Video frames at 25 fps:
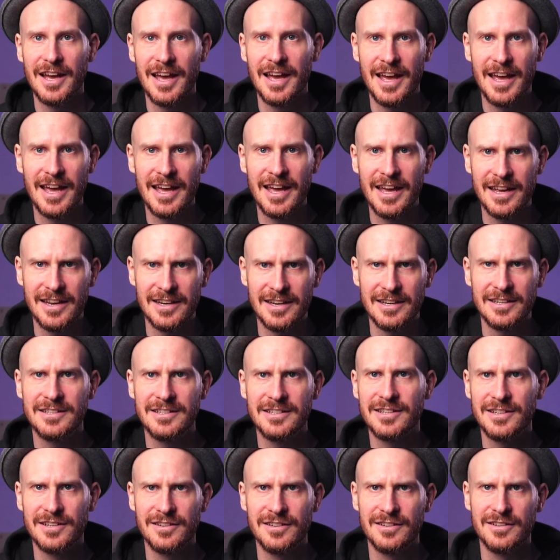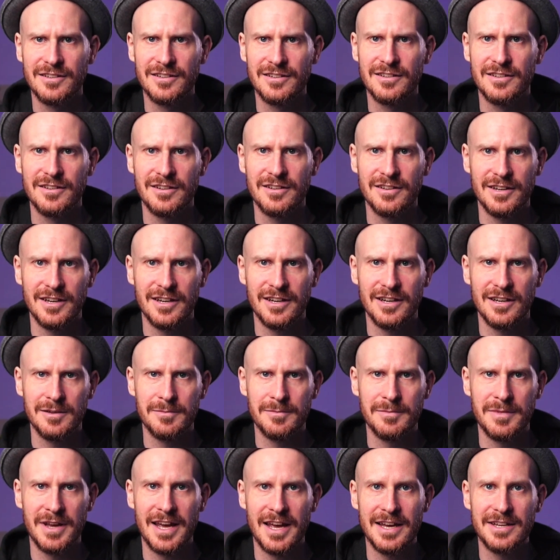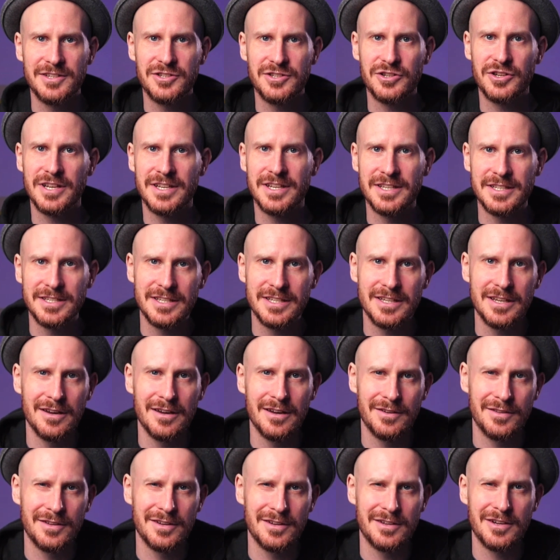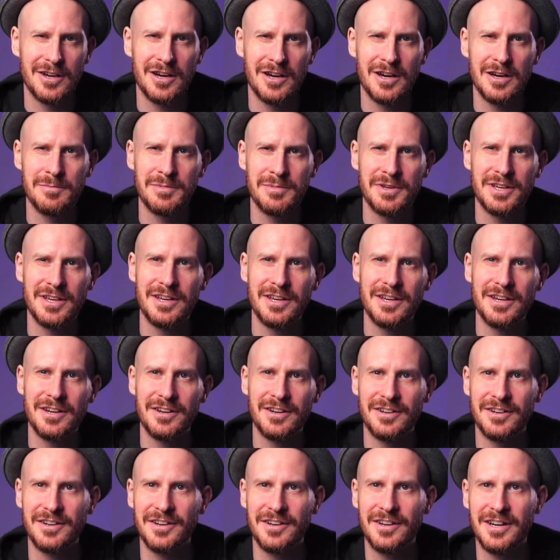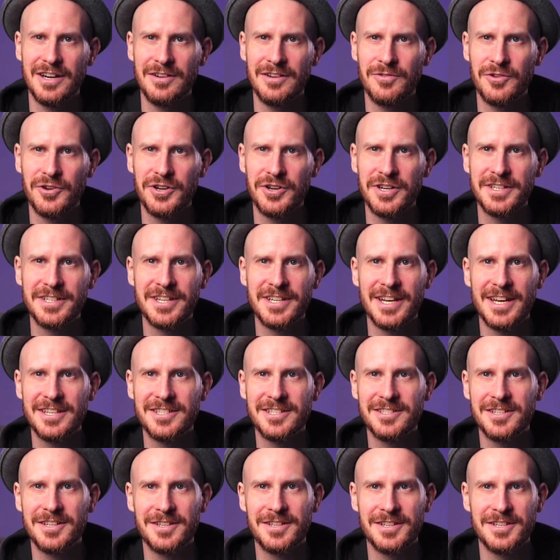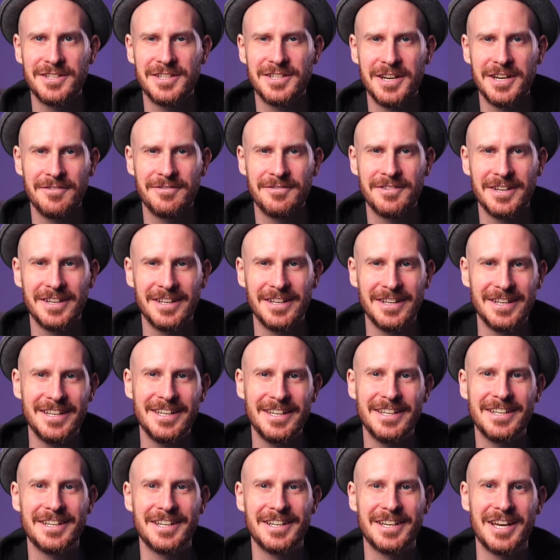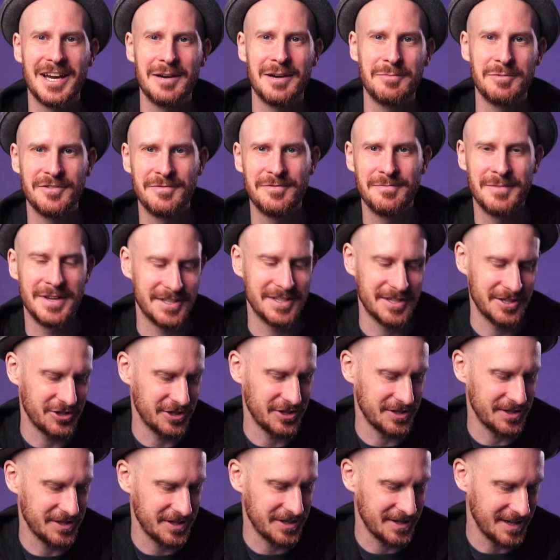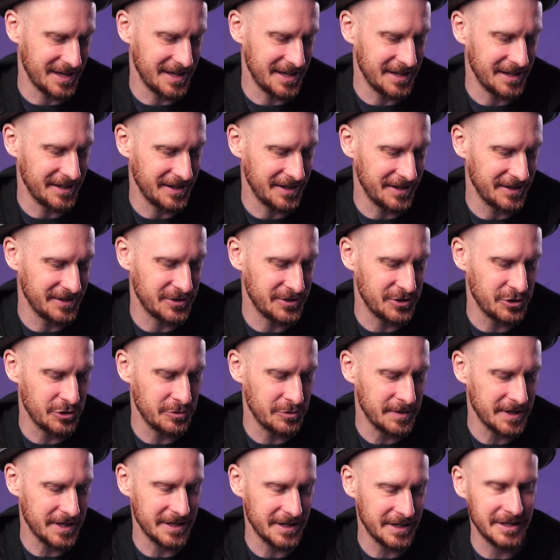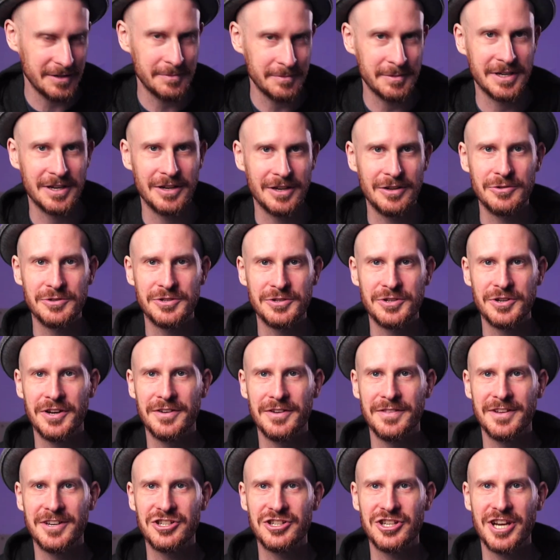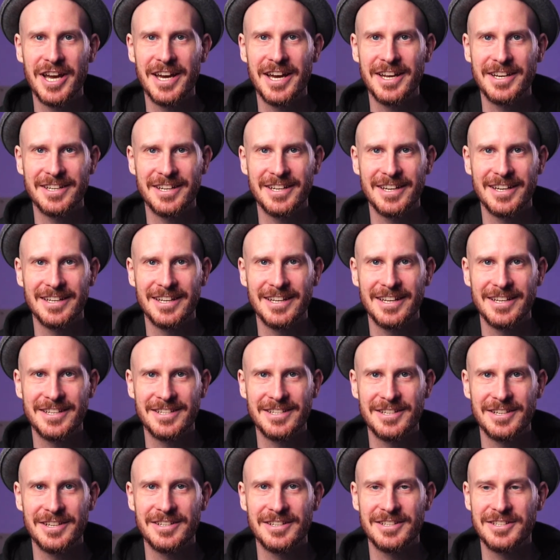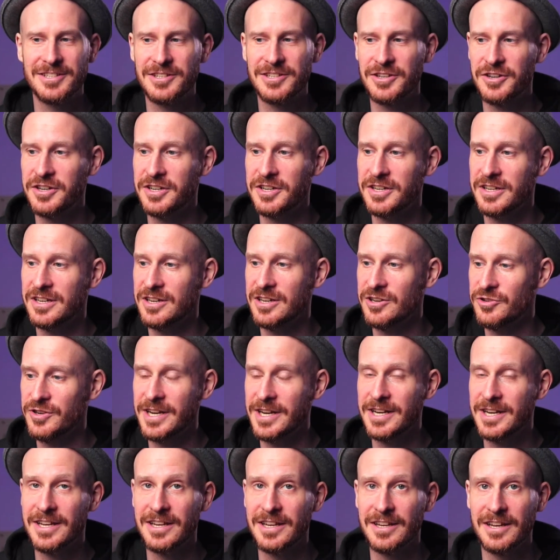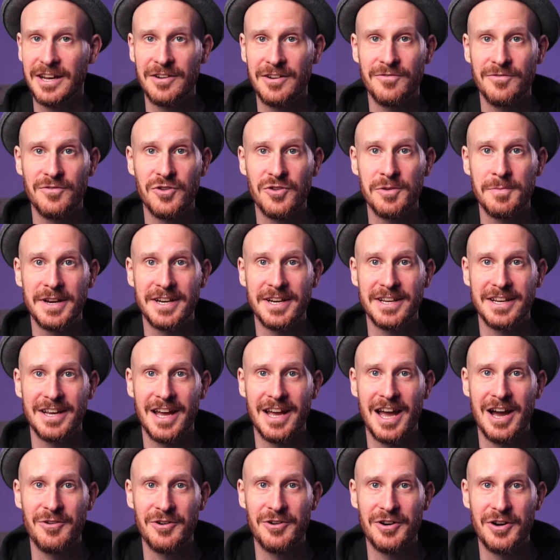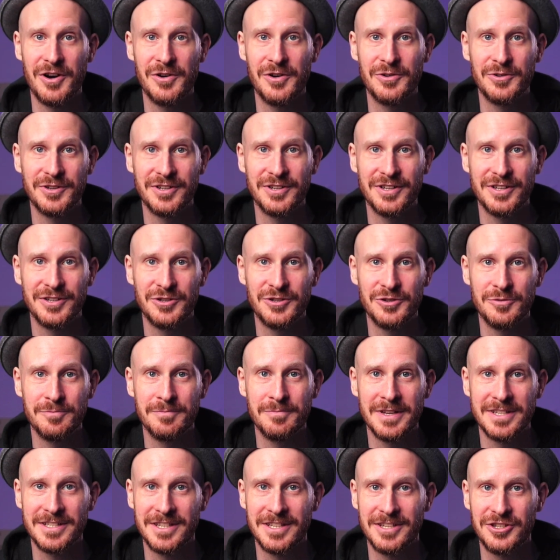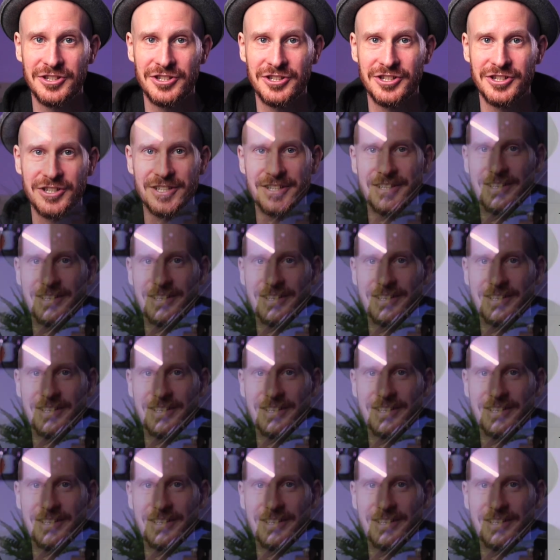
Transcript: and um, as you can see on the top here, I've already tested this and I've deleted a couple of messages. I'll zoom in a little bit closer on the chat and let's start creating and formatting our own new message.